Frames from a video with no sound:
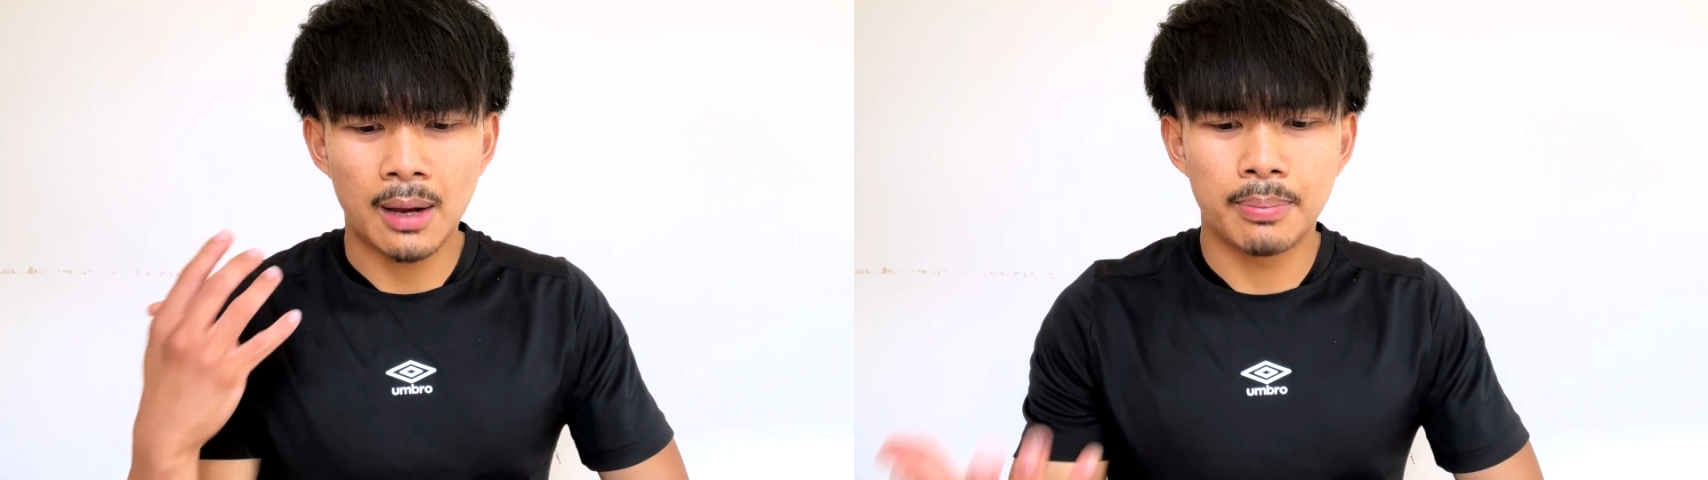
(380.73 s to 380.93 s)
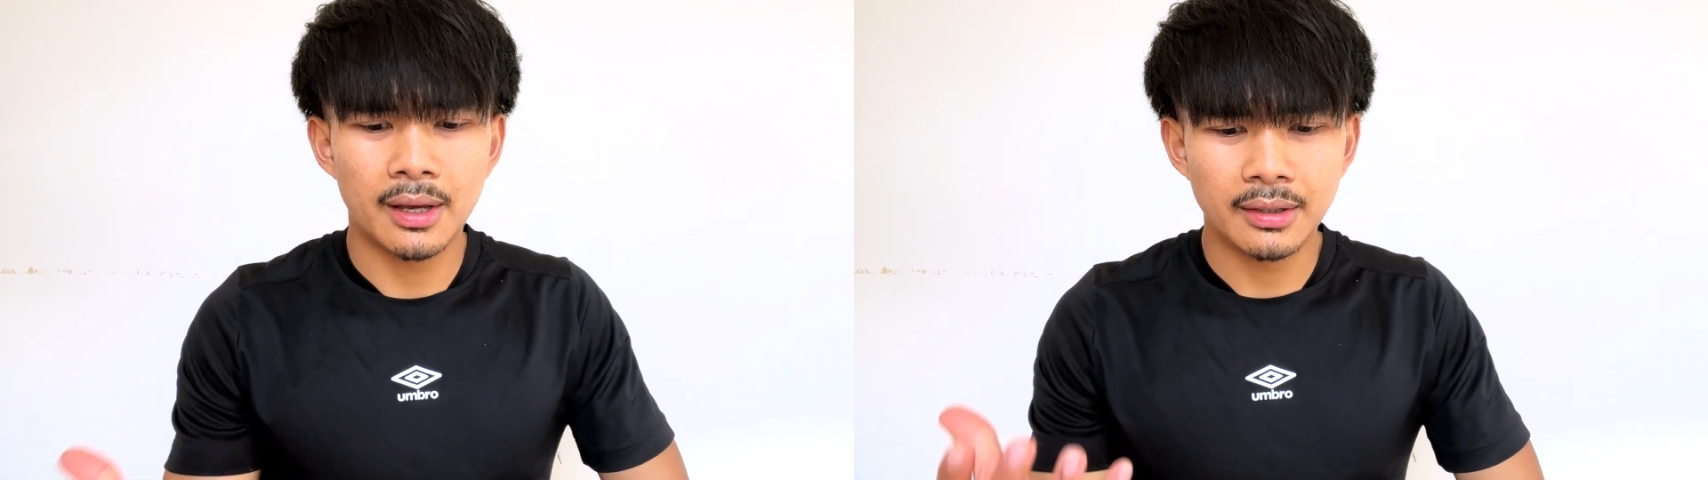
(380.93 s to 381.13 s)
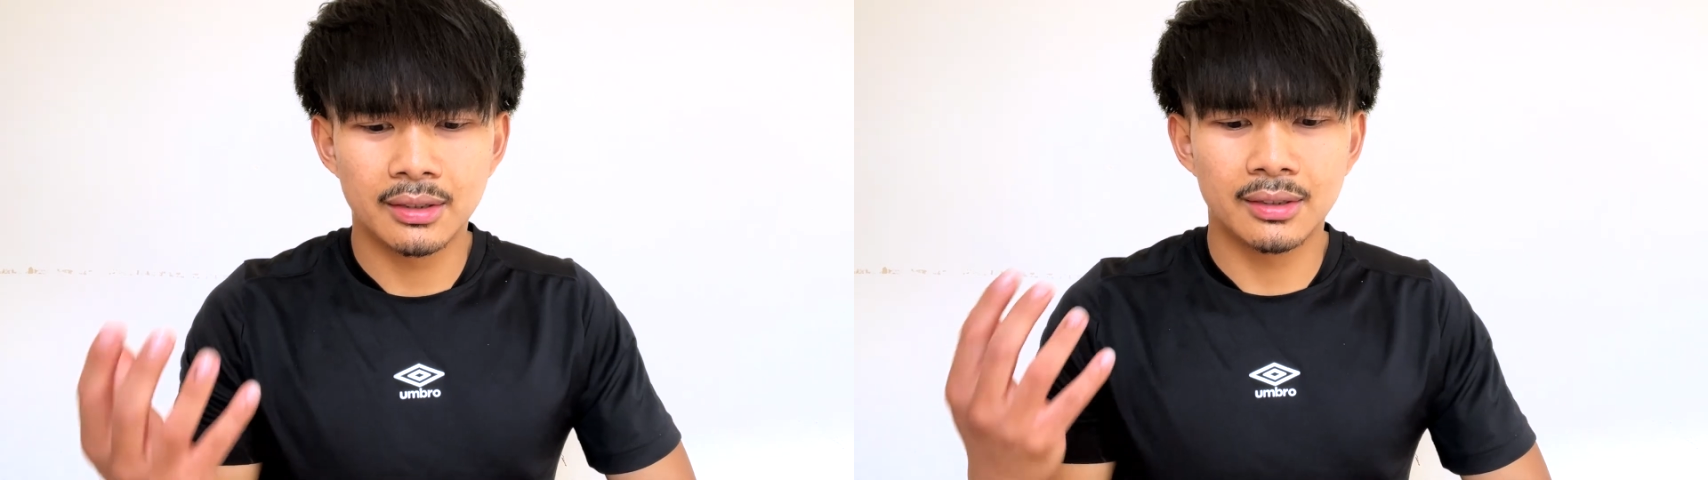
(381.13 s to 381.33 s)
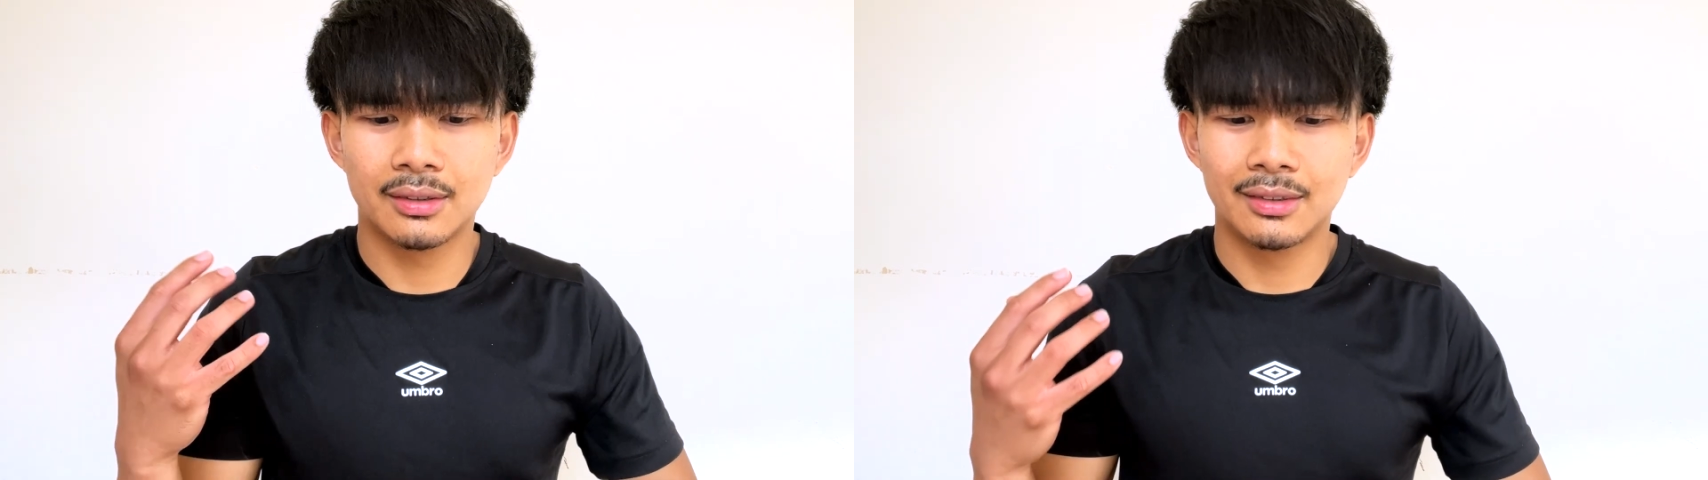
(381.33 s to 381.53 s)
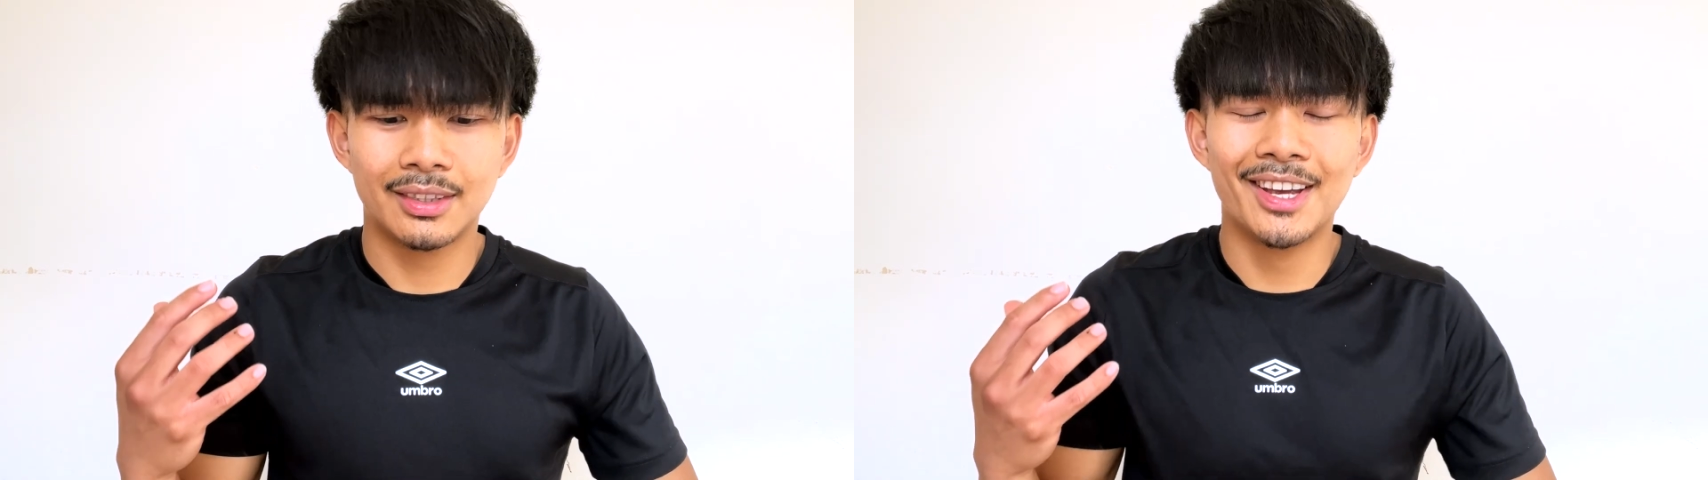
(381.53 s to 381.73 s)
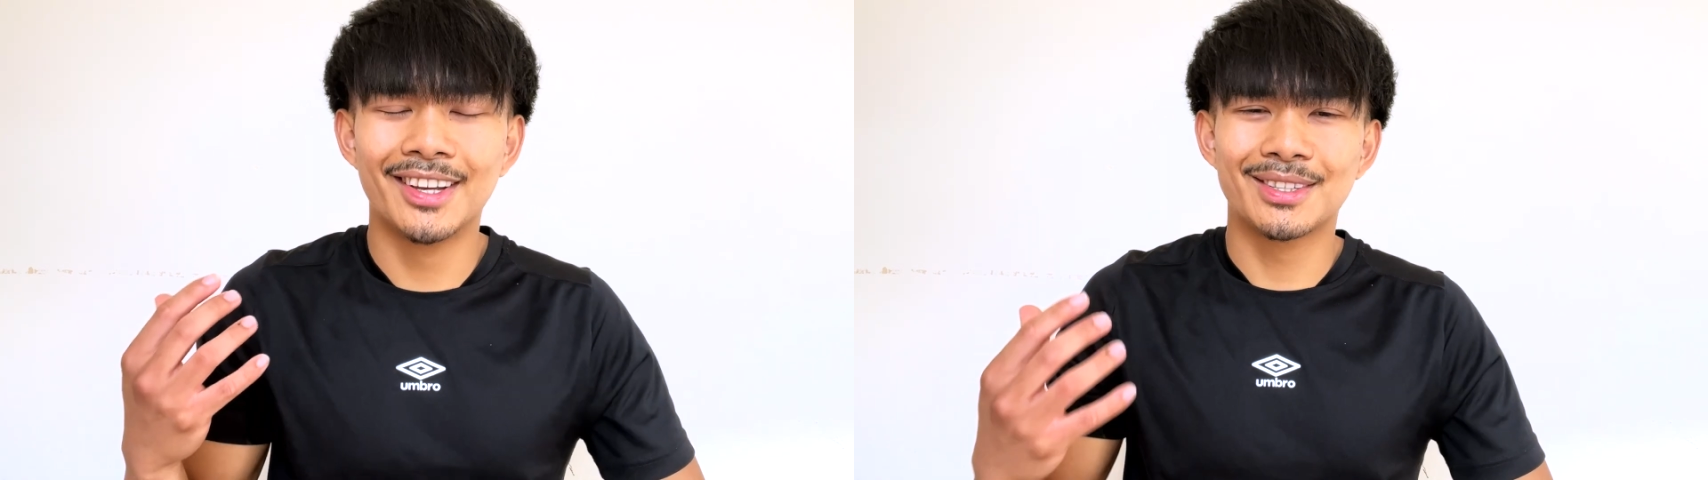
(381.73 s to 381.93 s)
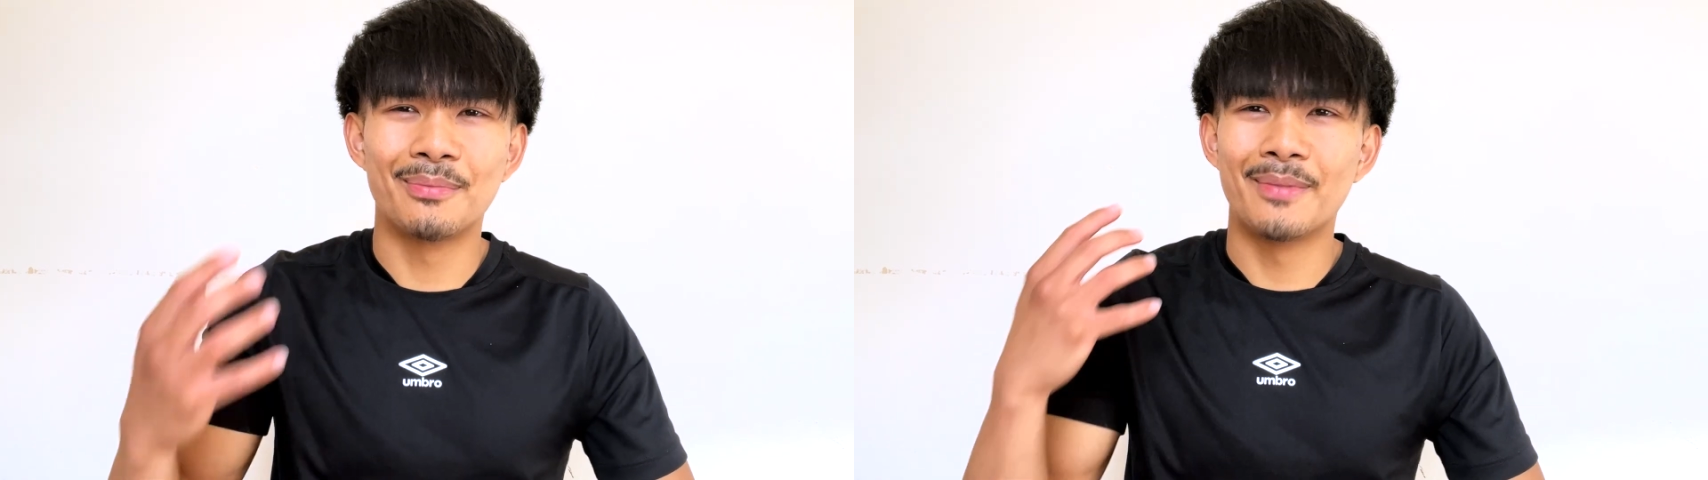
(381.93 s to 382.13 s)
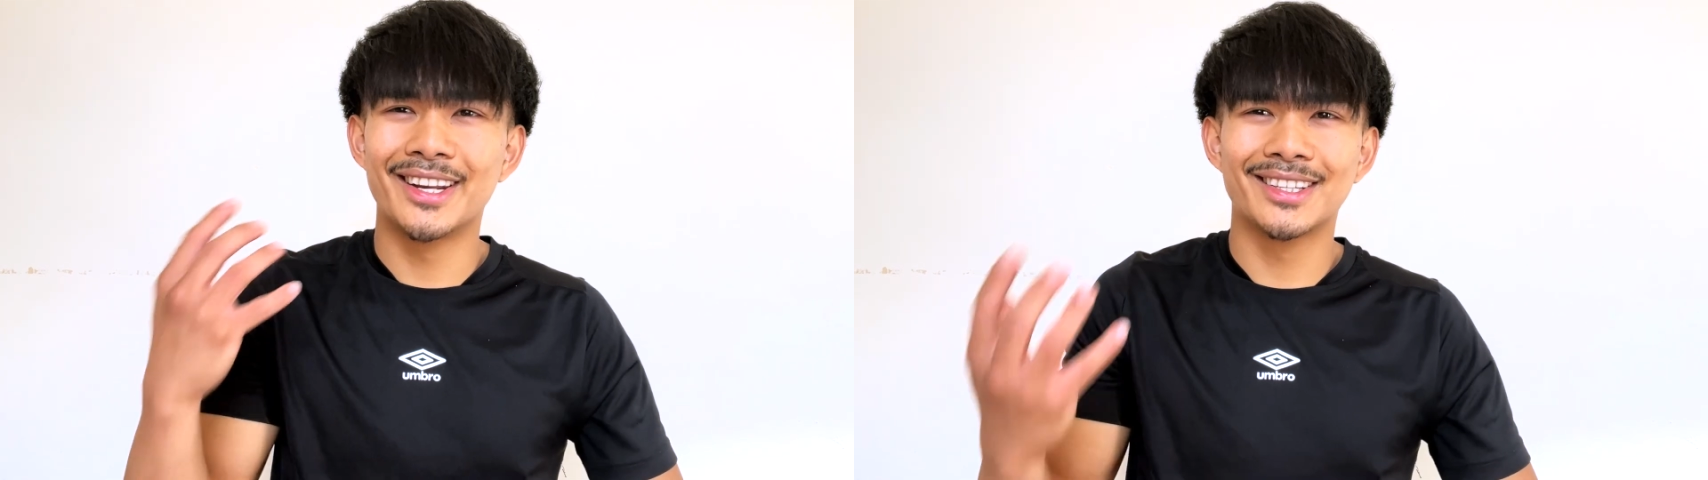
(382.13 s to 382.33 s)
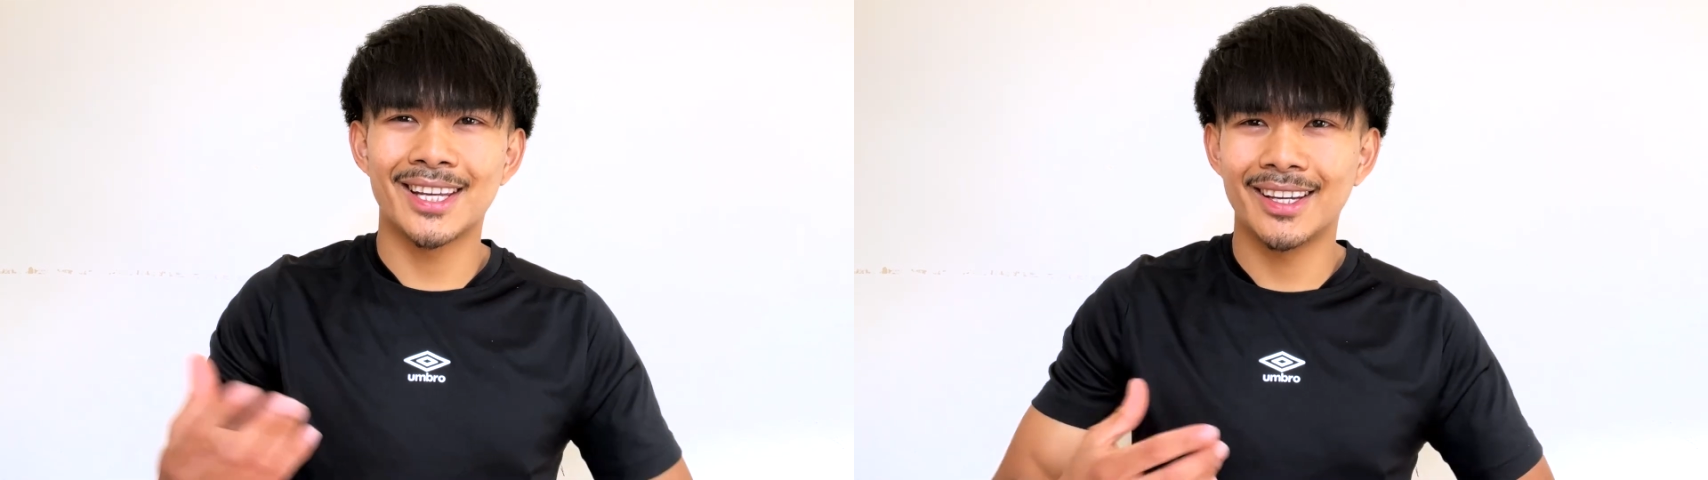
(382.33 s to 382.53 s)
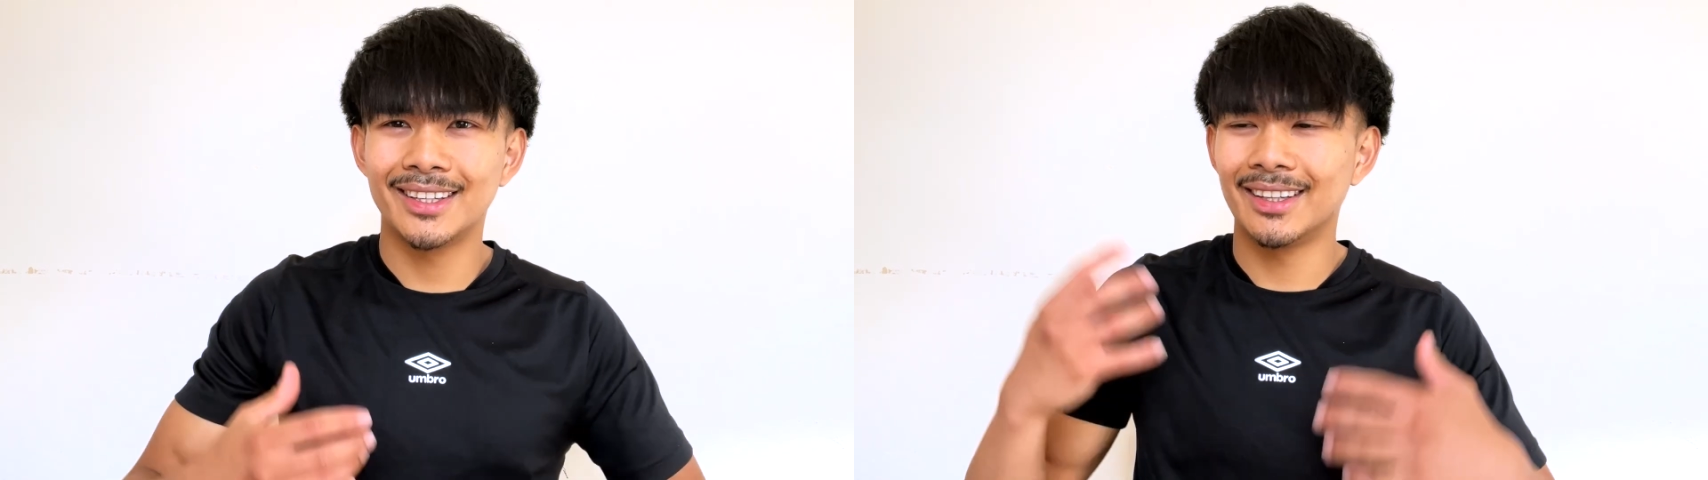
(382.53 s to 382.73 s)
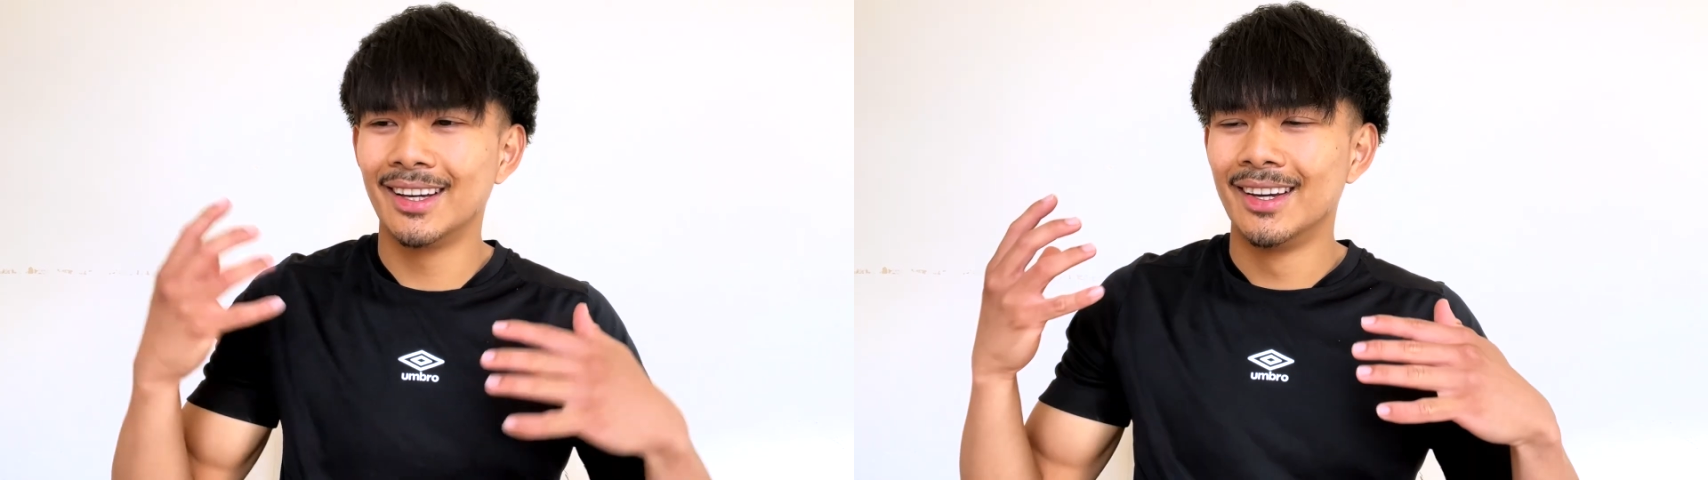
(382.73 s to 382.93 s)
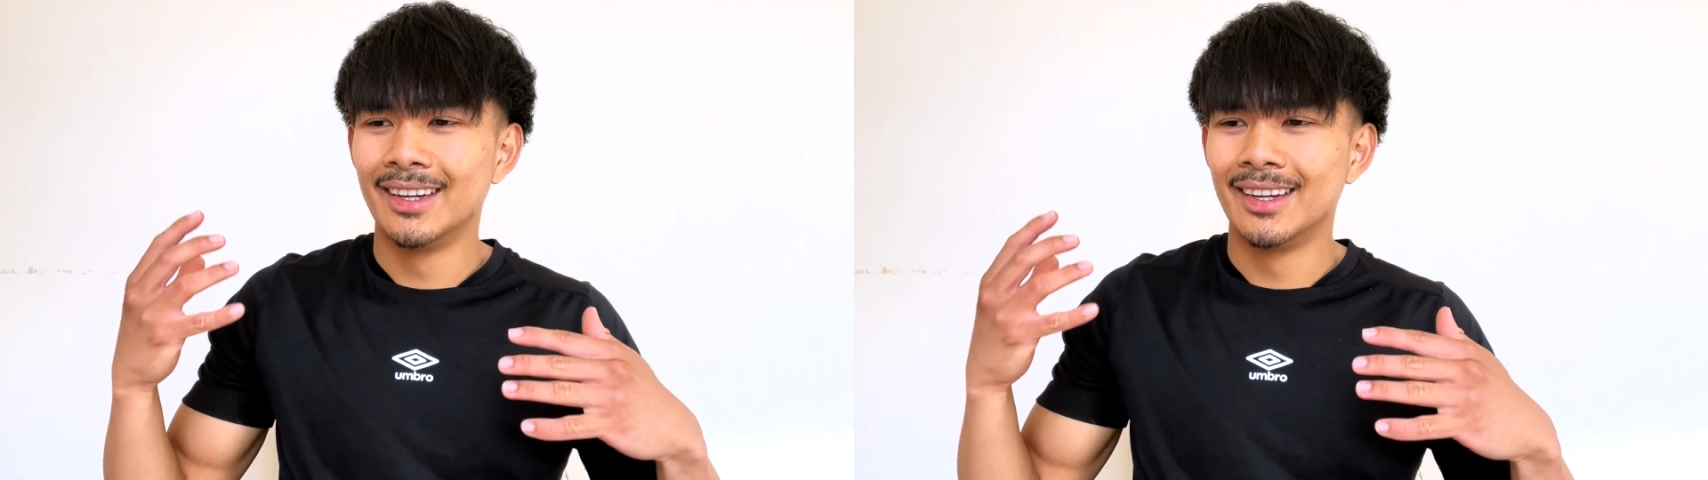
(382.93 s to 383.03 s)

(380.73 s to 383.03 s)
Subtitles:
best to meditate.